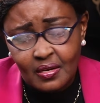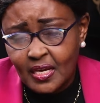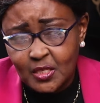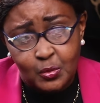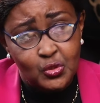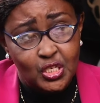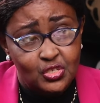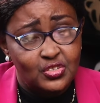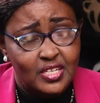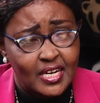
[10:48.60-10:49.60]
exposure
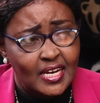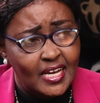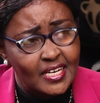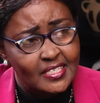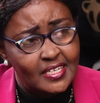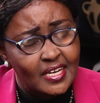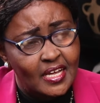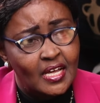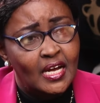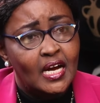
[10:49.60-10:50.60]
to sunlight
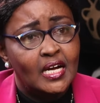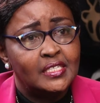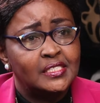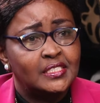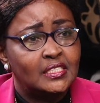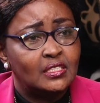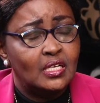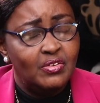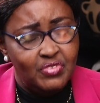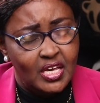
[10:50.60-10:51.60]
and
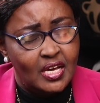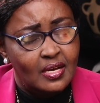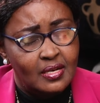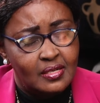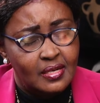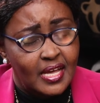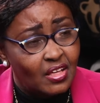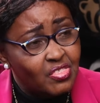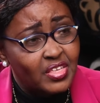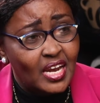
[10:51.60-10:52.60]
living a
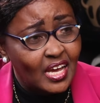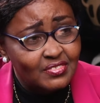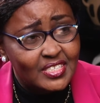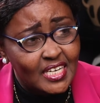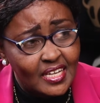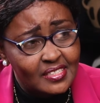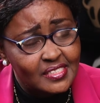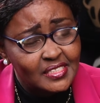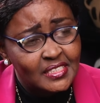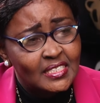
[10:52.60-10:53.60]
healthy lifestyle
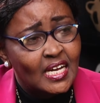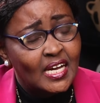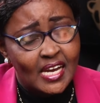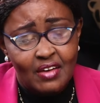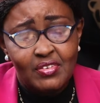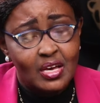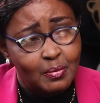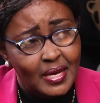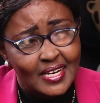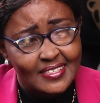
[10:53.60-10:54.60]
and having a
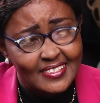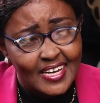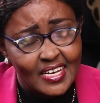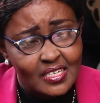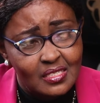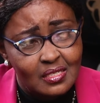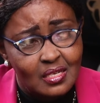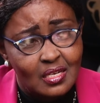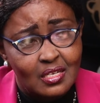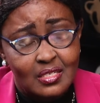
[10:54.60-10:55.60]
balanced diet.
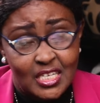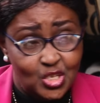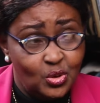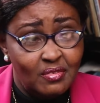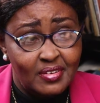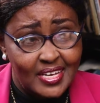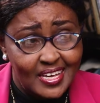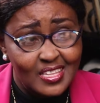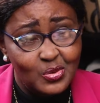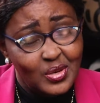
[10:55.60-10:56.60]
Did you ever
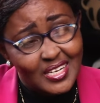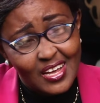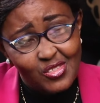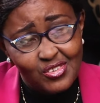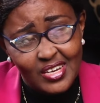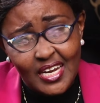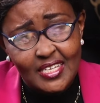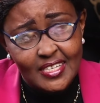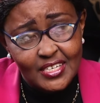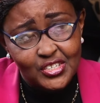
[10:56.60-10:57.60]
hear the World Health
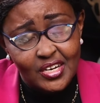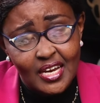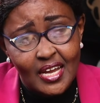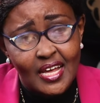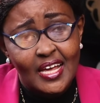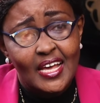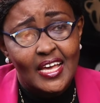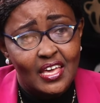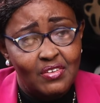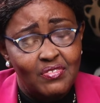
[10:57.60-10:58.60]
Organization
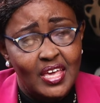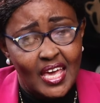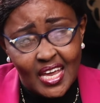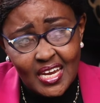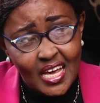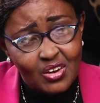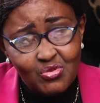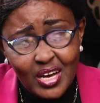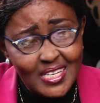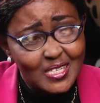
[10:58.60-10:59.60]
giving any
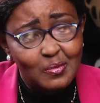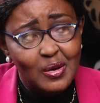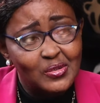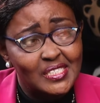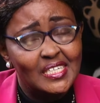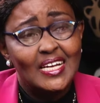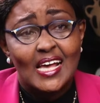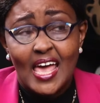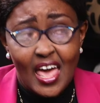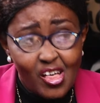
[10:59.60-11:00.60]
advice about
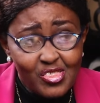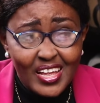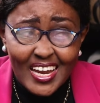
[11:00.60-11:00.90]
healthy